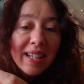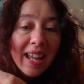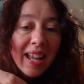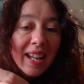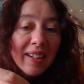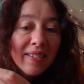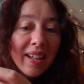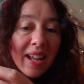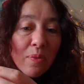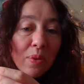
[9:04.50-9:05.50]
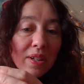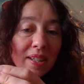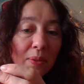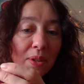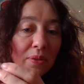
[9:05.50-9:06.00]
it inwards
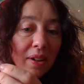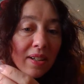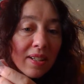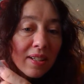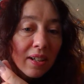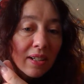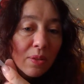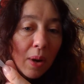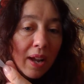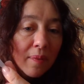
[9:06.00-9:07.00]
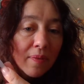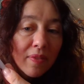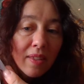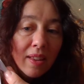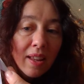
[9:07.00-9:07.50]
so it's all nice and tucked away.
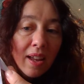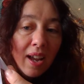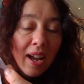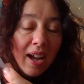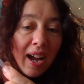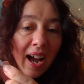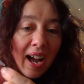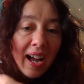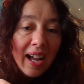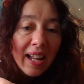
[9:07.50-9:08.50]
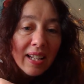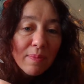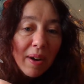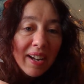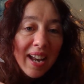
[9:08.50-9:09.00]
And
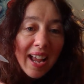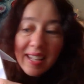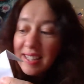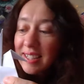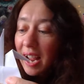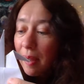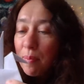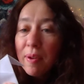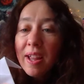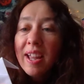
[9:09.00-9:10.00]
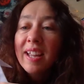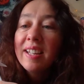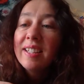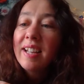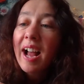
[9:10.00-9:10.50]
my next step
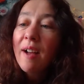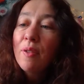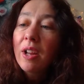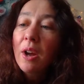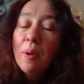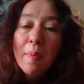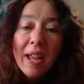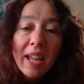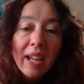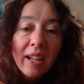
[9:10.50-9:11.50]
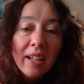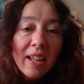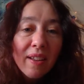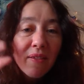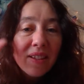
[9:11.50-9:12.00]
is to have a go at making
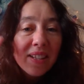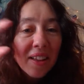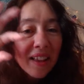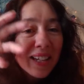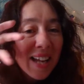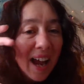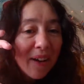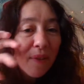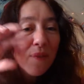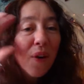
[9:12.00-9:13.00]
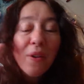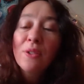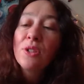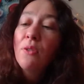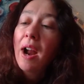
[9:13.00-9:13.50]
so that the tail
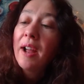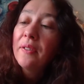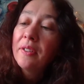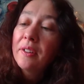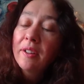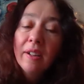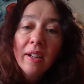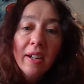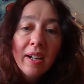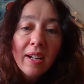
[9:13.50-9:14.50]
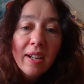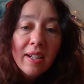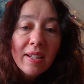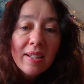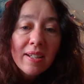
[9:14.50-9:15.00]
folds round.
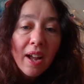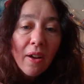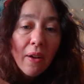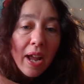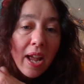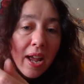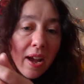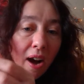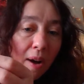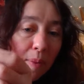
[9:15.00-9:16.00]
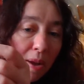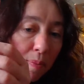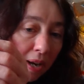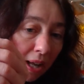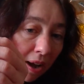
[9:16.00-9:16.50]
So here I'm
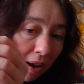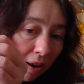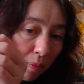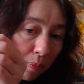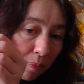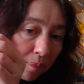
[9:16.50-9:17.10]
opening it up